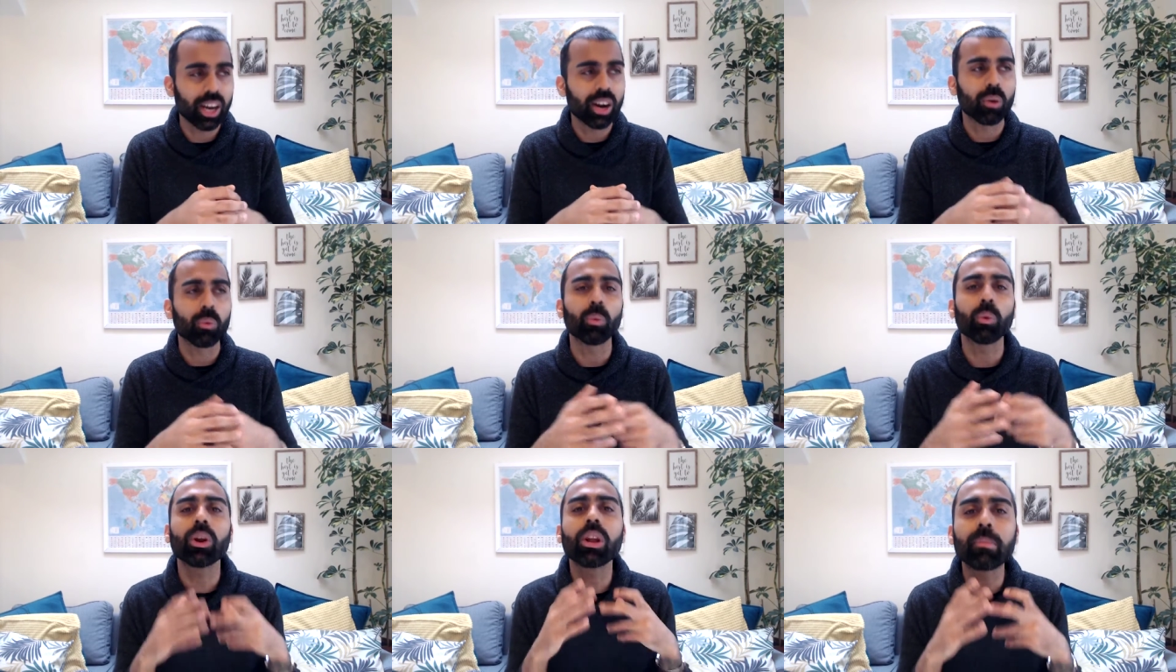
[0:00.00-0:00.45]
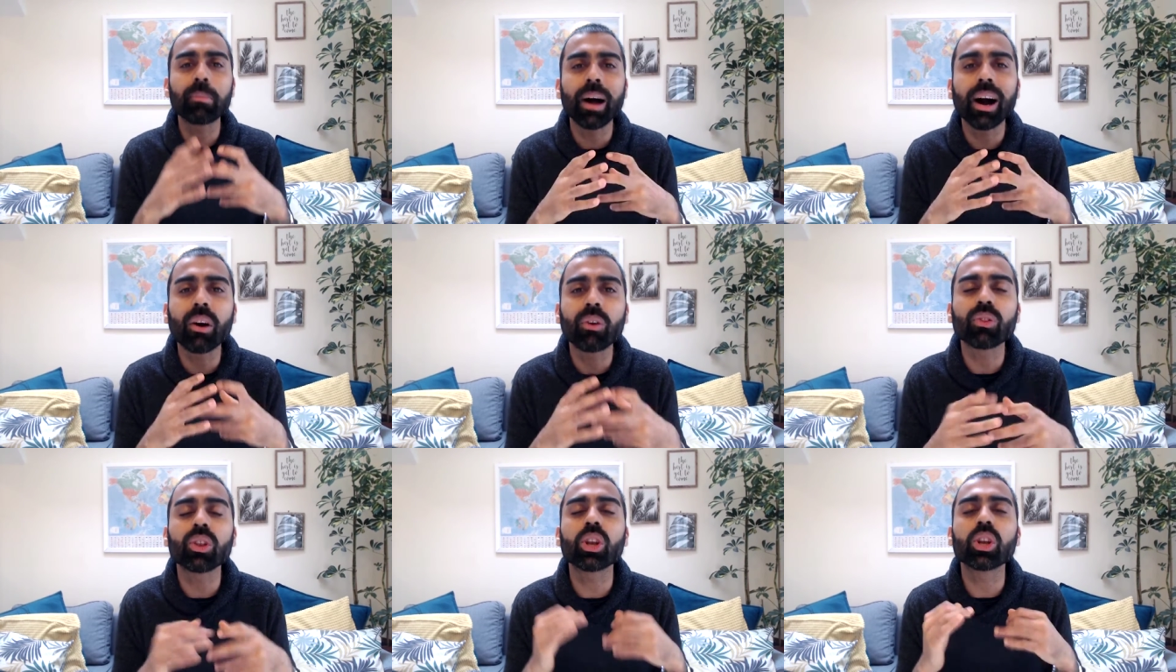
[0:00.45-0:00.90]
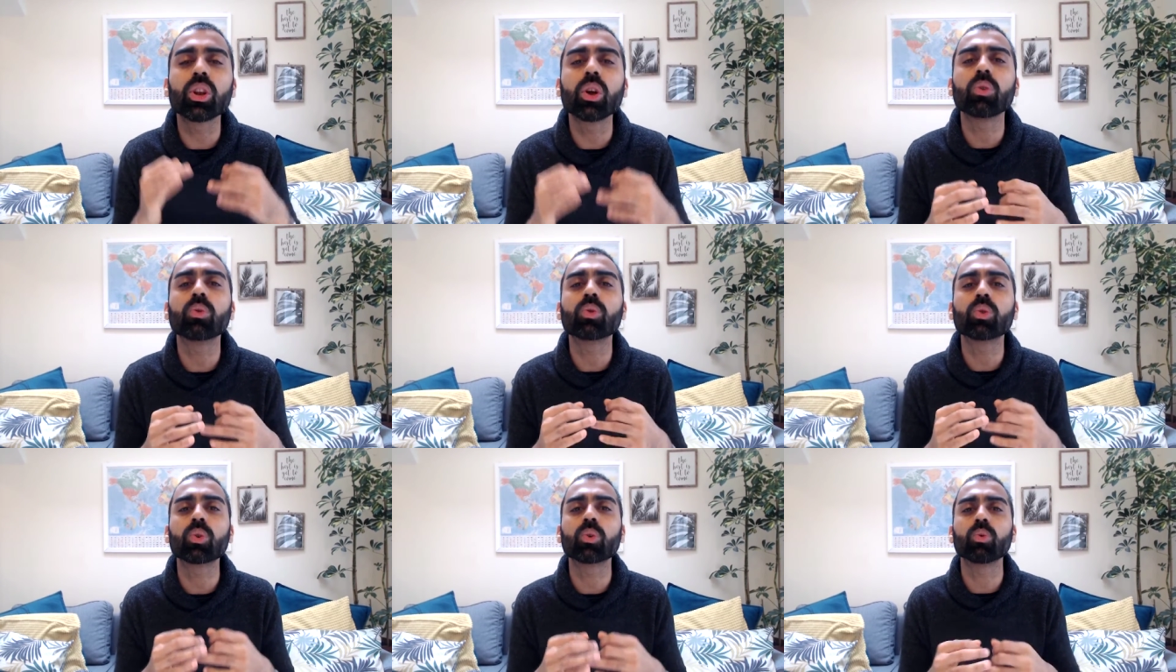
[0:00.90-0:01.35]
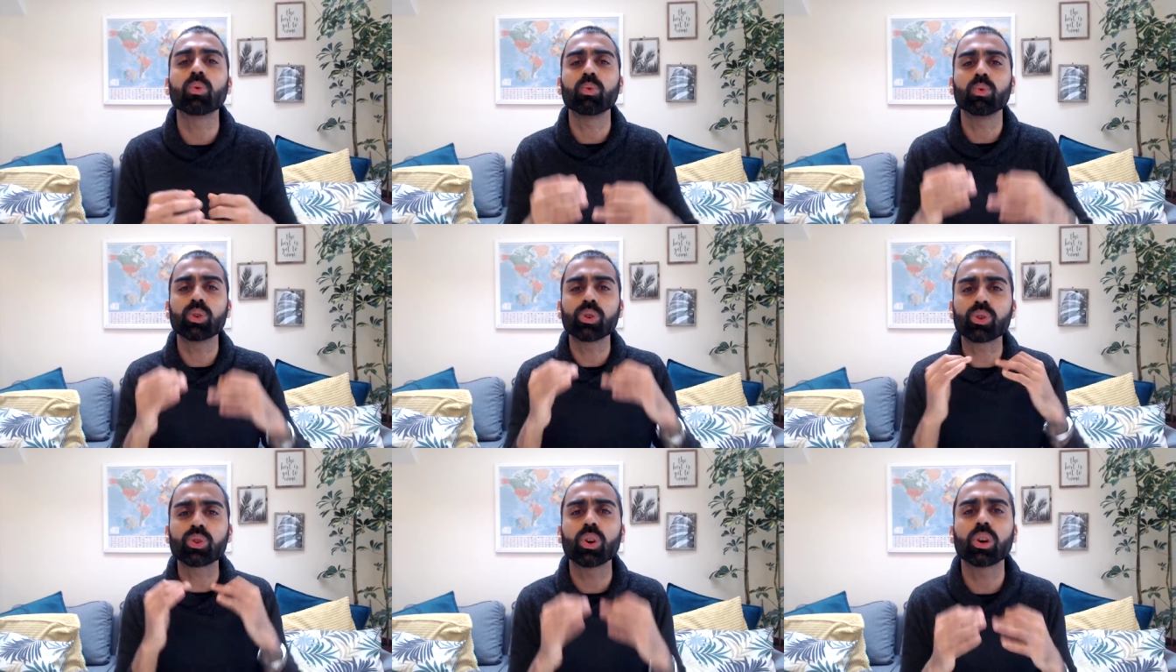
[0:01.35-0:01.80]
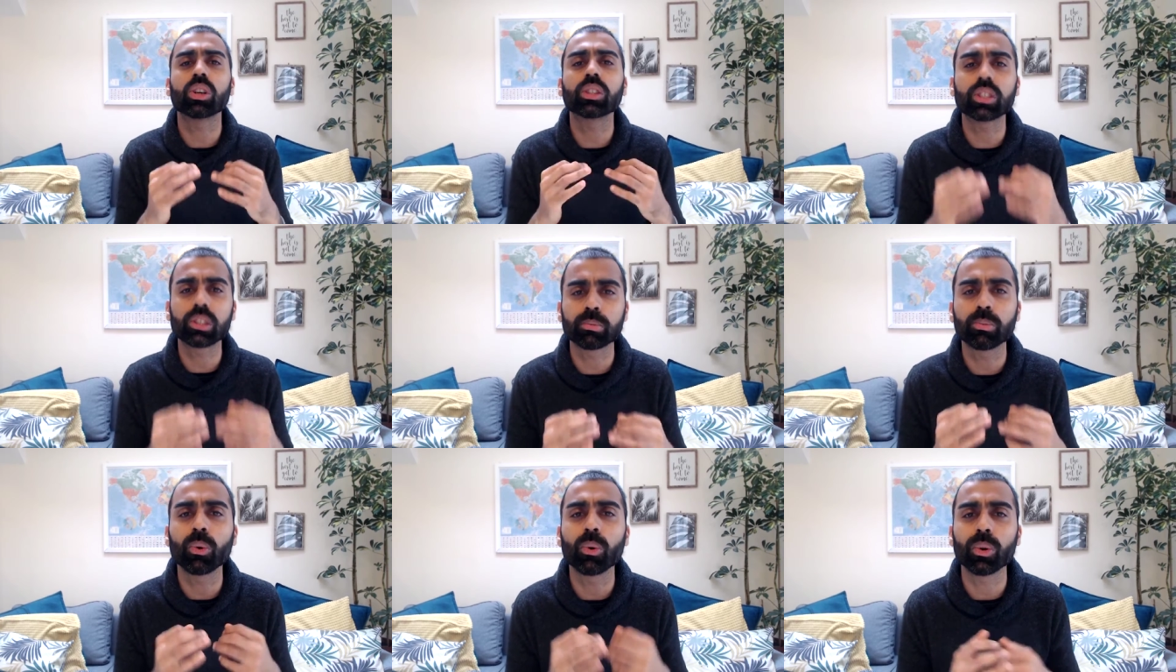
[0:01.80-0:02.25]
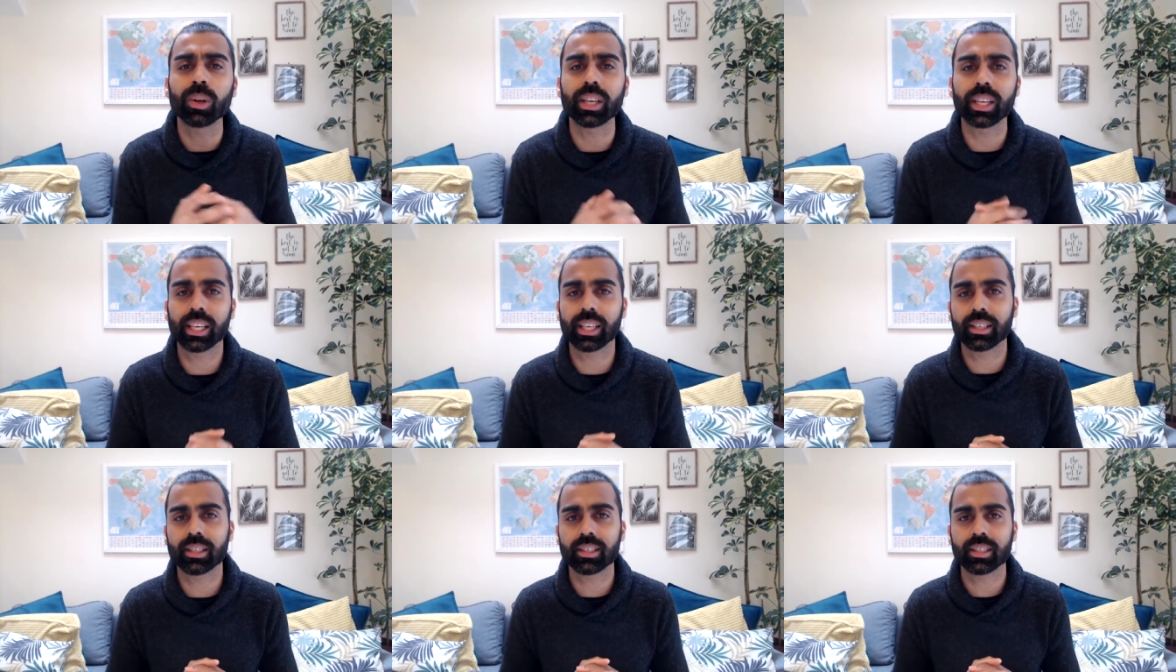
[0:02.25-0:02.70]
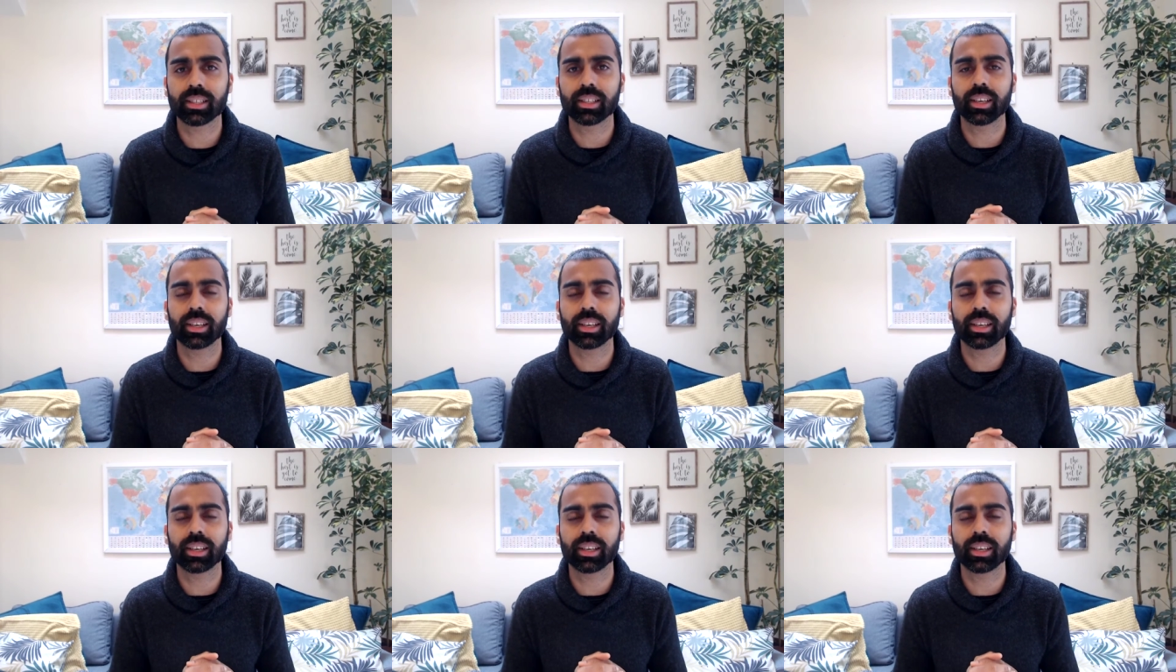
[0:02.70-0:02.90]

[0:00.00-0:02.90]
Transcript: What about the local transport links?